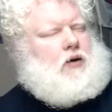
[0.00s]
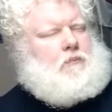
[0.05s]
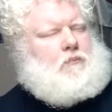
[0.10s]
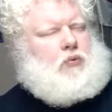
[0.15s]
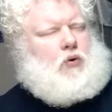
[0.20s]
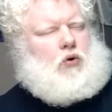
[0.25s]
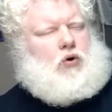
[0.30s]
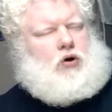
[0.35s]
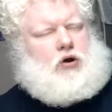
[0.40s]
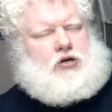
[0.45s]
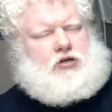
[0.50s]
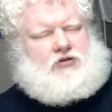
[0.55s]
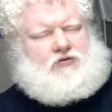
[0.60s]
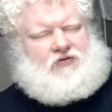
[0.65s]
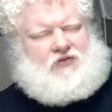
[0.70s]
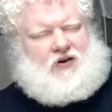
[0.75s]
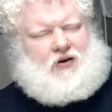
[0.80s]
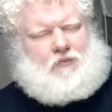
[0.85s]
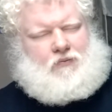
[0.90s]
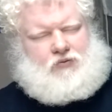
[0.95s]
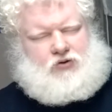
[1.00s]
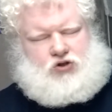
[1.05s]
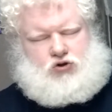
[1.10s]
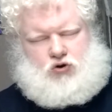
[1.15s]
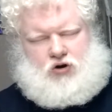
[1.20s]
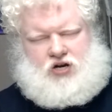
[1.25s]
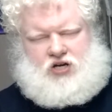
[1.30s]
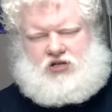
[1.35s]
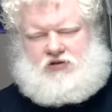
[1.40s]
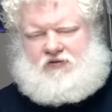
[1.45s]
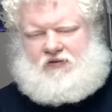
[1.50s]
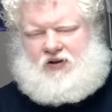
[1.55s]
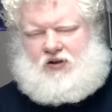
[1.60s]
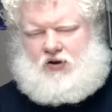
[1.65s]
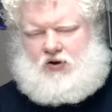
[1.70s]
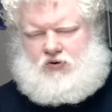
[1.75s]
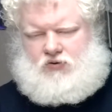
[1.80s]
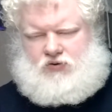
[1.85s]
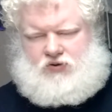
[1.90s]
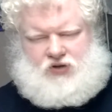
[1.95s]
Boris from Strange
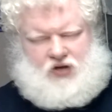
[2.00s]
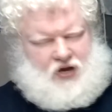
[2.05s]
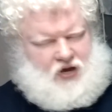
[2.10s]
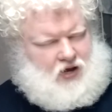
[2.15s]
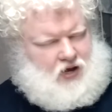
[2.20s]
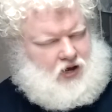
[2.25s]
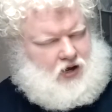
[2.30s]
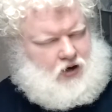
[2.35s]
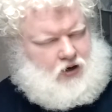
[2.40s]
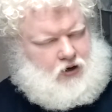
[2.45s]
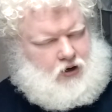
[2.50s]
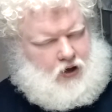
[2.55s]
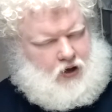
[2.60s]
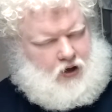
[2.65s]
Fellows and